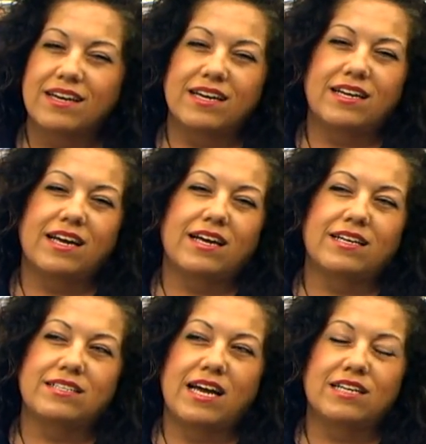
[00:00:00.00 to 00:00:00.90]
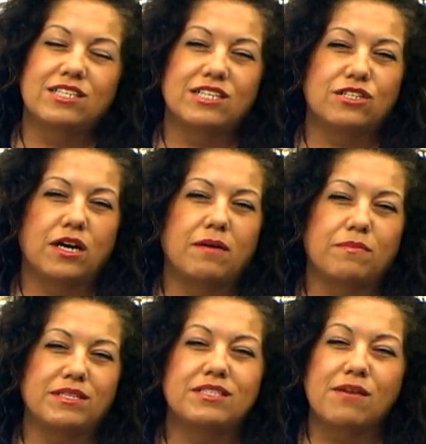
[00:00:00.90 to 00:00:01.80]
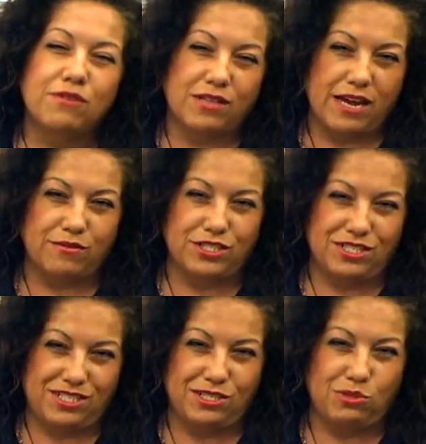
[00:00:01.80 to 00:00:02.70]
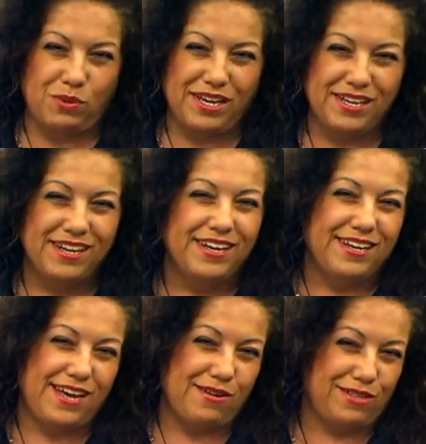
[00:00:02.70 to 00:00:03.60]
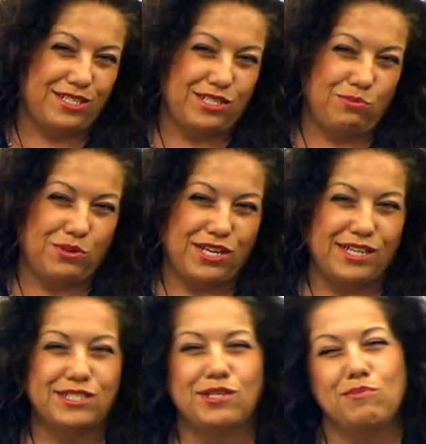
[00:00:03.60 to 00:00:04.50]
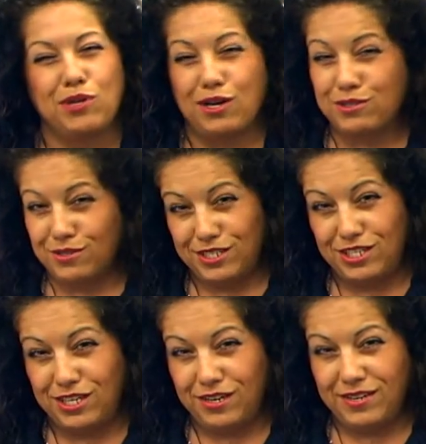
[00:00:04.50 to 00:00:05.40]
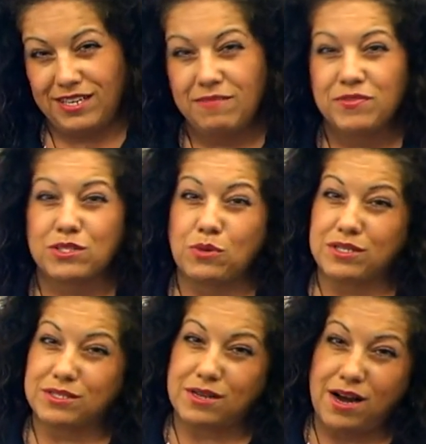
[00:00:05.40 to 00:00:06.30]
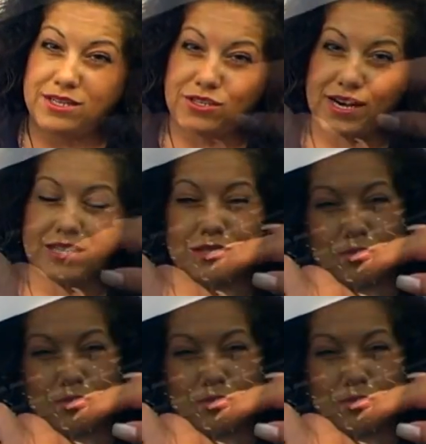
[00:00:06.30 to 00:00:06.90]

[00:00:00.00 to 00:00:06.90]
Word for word: It has actually taught me several languages to speak, not only just production but also engineering, as well as contracts, as